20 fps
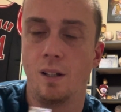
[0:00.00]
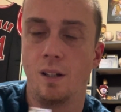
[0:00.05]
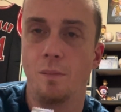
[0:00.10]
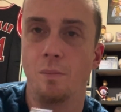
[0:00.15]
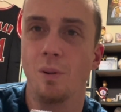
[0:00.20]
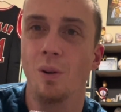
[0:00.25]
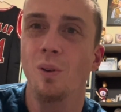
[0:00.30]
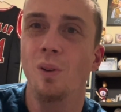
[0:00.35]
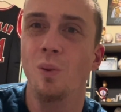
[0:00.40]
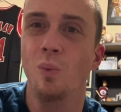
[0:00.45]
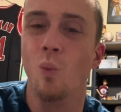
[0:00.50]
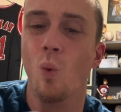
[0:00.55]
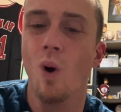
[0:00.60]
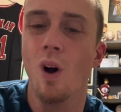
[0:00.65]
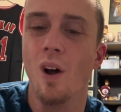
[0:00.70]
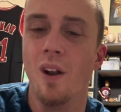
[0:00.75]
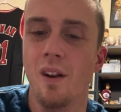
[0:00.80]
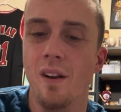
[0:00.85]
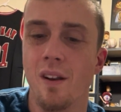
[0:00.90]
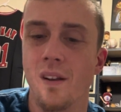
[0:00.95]
but only
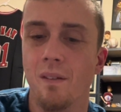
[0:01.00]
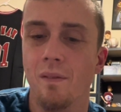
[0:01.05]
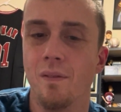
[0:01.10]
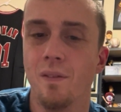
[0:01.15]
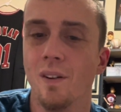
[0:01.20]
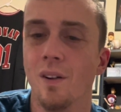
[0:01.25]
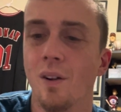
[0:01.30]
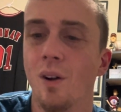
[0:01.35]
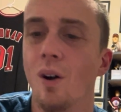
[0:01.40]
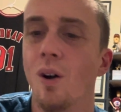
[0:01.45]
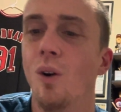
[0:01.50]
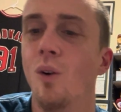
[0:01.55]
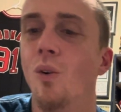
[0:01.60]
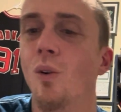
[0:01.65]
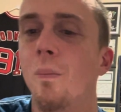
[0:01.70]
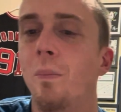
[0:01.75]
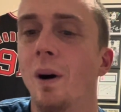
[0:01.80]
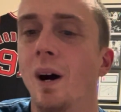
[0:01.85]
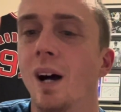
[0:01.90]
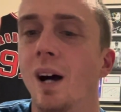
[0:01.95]
one for a whole
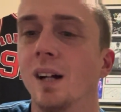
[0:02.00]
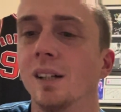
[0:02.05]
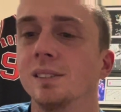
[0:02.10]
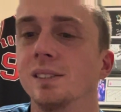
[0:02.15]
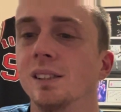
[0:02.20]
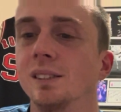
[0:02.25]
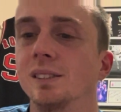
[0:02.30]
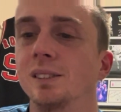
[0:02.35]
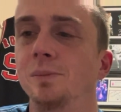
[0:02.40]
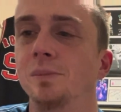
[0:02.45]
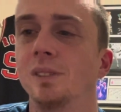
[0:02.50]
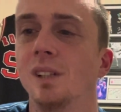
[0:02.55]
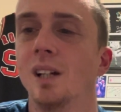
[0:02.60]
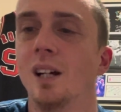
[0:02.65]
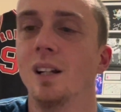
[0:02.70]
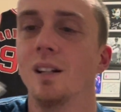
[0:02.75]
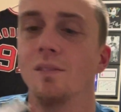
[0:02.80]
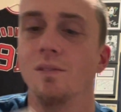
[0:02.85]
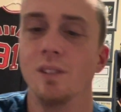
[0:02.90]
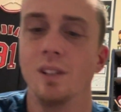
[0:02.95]
box. That seems
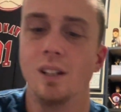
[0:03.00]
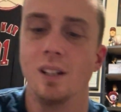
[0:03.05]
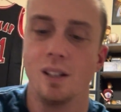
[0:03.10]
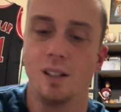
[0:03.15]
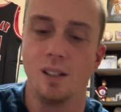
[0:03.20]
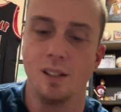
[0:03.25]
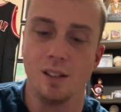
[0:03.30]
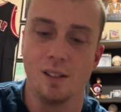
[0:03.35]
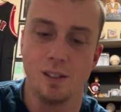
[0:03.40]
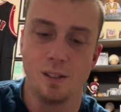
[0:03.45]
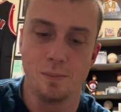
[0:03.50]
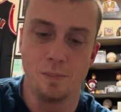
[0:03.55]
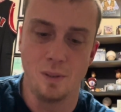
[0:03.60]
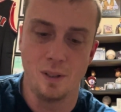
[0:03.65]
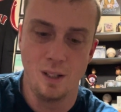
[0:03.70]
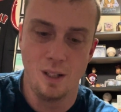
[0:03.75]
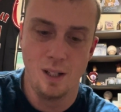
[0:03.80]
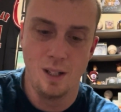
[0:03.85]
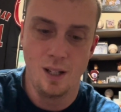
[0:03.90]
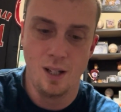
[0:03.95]
kind of ridiculous, but
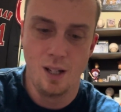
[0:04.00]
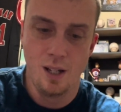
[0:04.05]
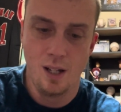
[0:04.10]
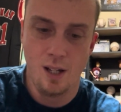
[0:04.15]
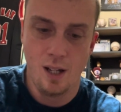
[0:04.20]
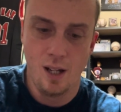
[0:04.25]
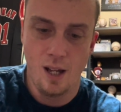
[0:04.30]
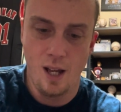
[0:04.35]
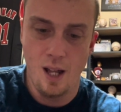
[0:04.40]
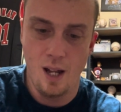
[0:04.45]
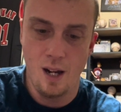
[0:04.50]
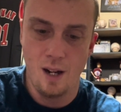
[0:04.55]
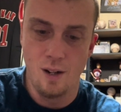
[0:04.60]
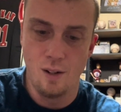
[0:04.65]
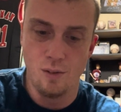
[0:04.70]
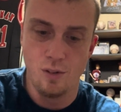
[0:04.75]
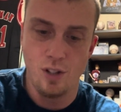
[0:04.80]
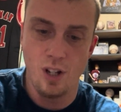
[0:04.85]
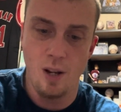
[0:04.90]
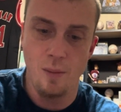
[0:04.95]
I don't
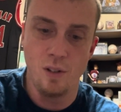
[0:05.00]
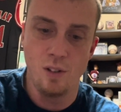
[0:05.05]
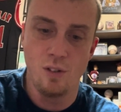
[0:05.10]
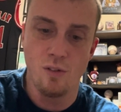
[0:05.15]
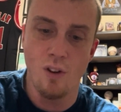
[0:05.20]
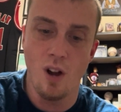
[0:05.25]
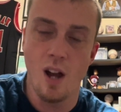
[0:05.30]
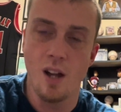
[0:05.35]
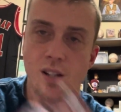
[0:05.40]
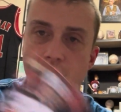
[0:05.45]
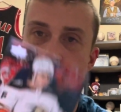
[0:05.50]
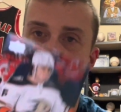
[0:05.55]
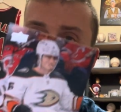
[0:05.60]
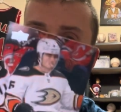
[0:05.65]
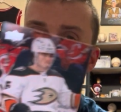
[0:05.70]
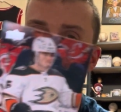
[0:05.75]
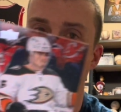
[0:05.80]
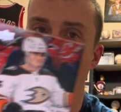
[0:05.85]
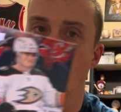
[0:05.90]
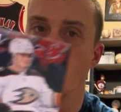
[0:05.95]
know. Jamie
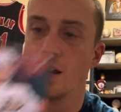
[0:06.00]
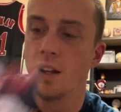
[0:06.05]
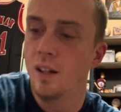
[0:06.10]
Drysdale,